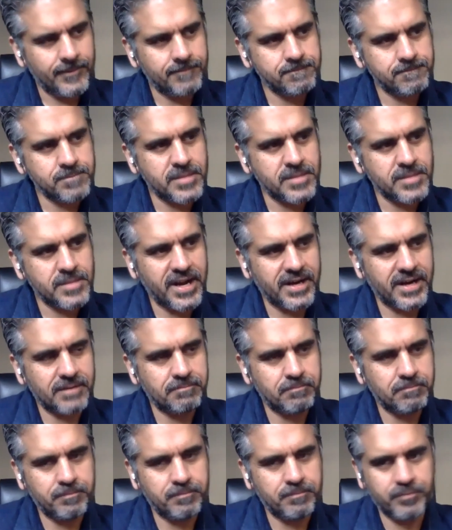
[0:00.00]

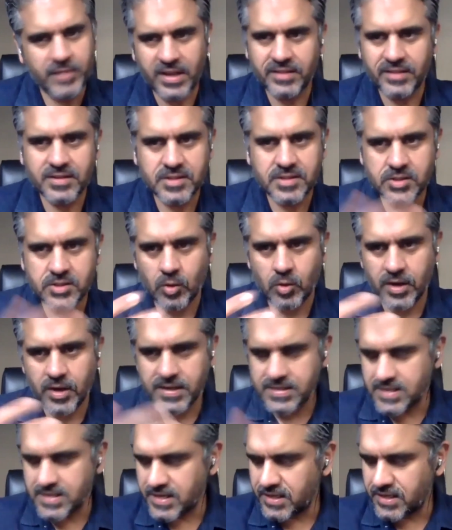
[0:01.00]
that, and this is what I
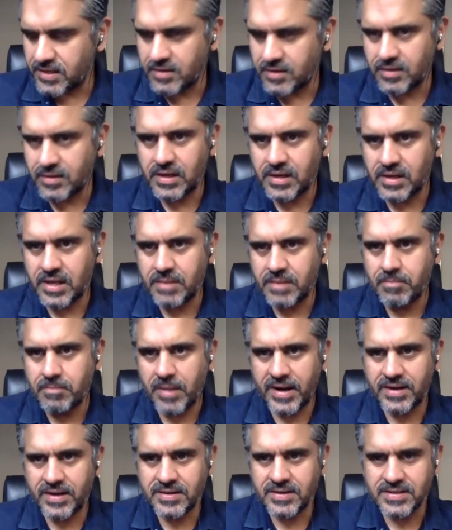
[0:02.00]
say internally,
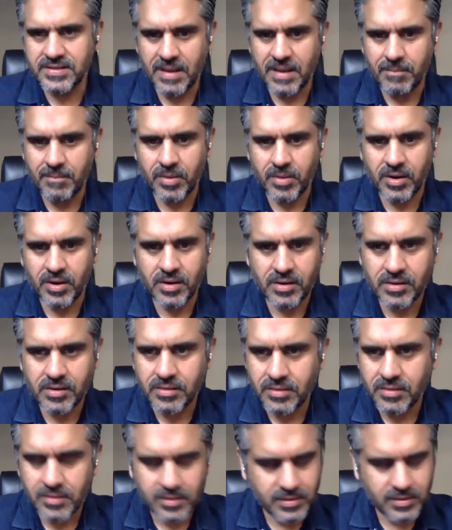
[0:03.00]
by
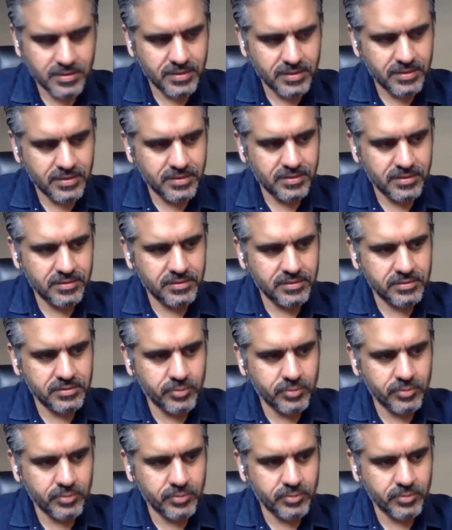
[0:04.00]
December
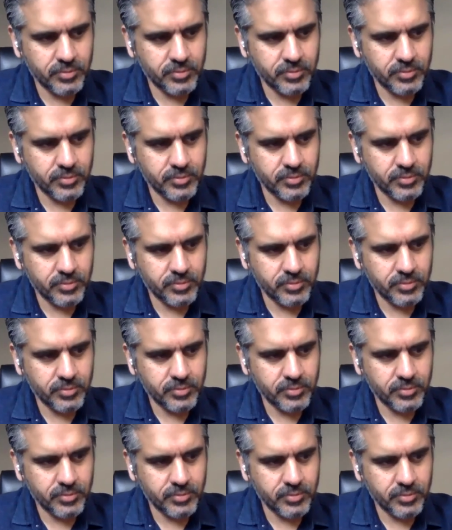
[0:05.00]

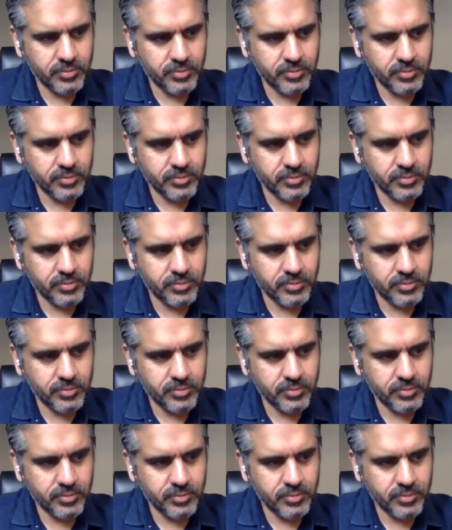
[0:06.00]
2021, I
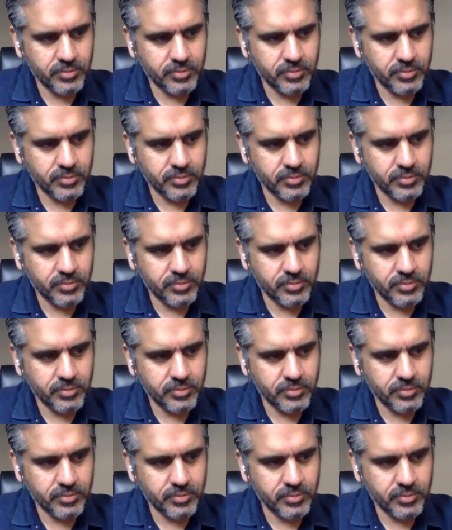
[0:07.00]
feel that
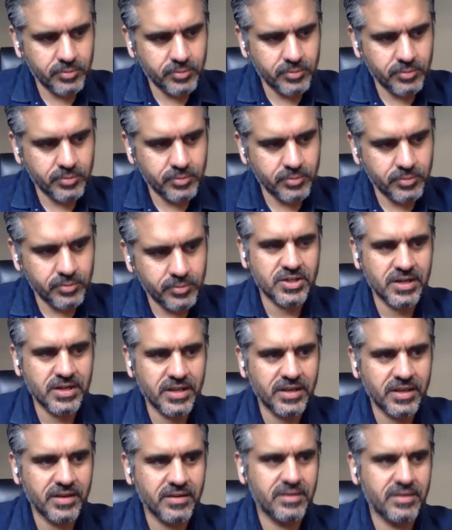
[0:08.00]
travel will
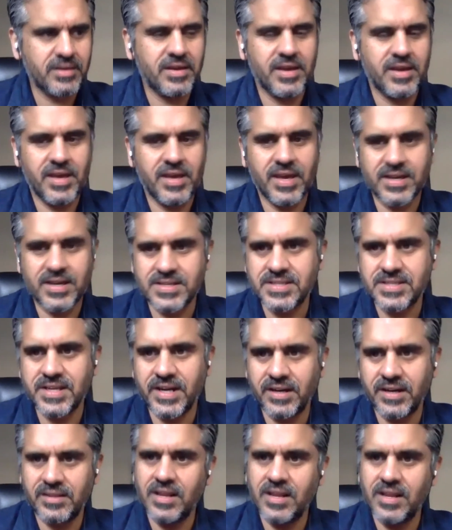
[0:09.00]
actually
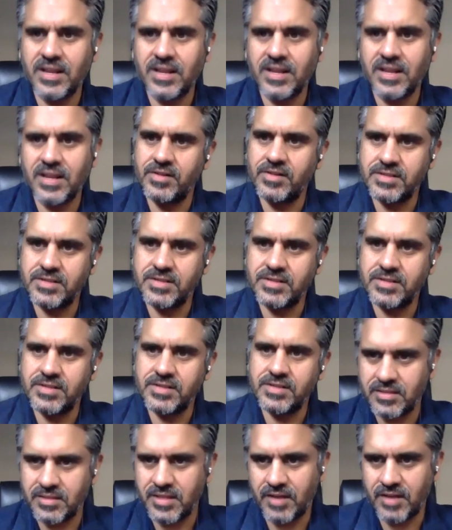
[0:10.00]
exceed the levels
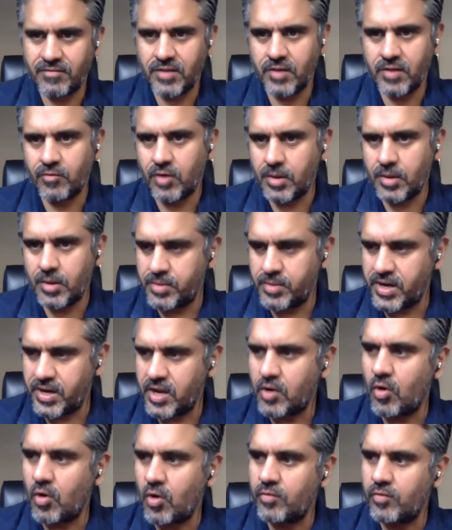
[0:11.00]
that we were
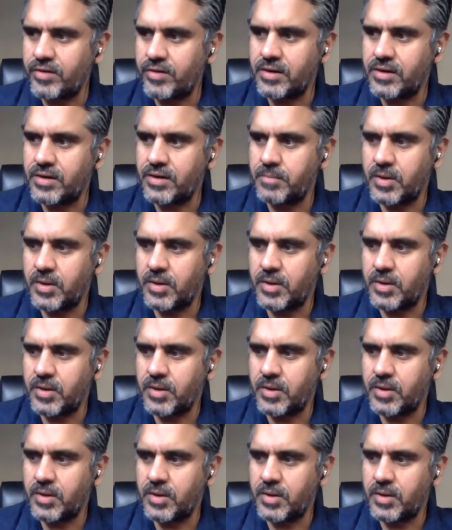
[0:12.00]
pre-COVID.
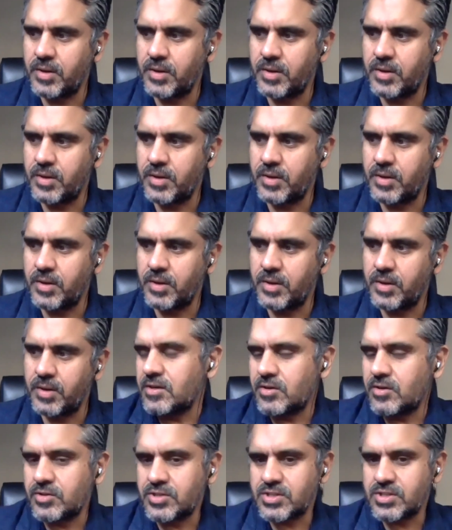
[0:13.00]
Because,
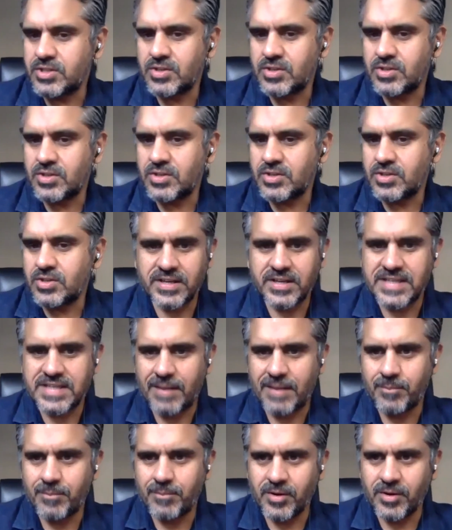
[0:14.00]
just to give you an
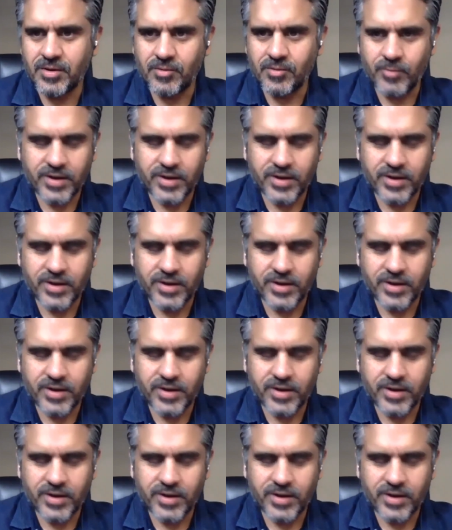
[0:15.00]
example, when